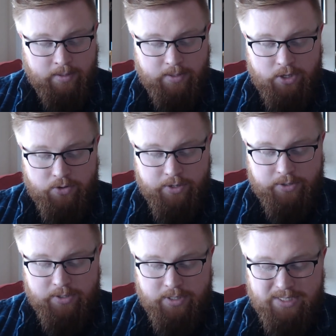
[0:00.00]
Uriel
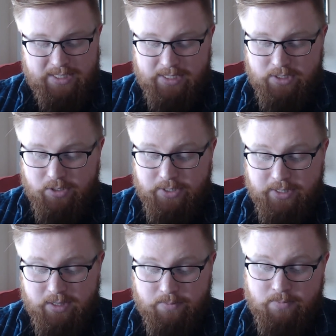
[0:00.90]
could not stand to look
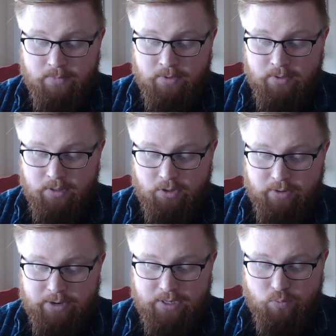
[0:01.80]
at them. The
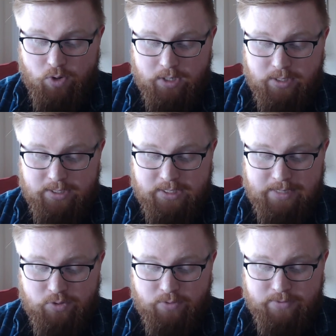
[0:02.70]
ground he walked on
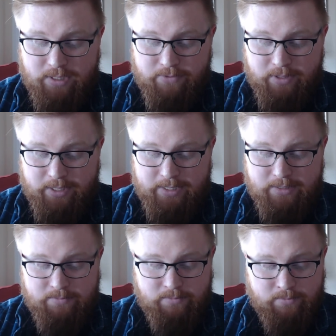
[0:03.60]
seemed to have suffered
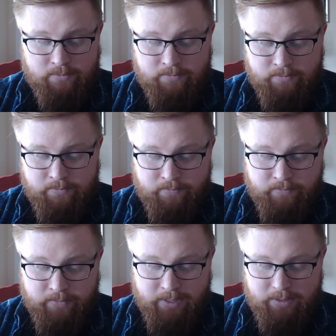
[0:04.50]
less.
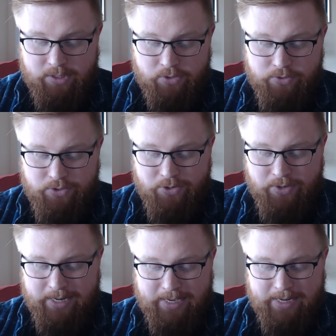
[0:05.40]
"Don't you go
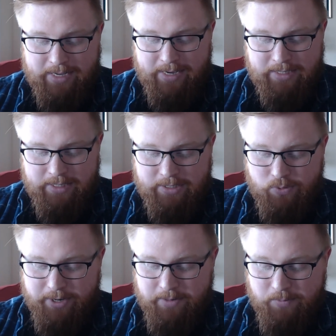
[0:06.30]
getting any ideas,
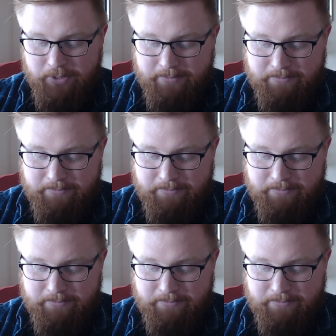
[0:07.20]
choir boy,"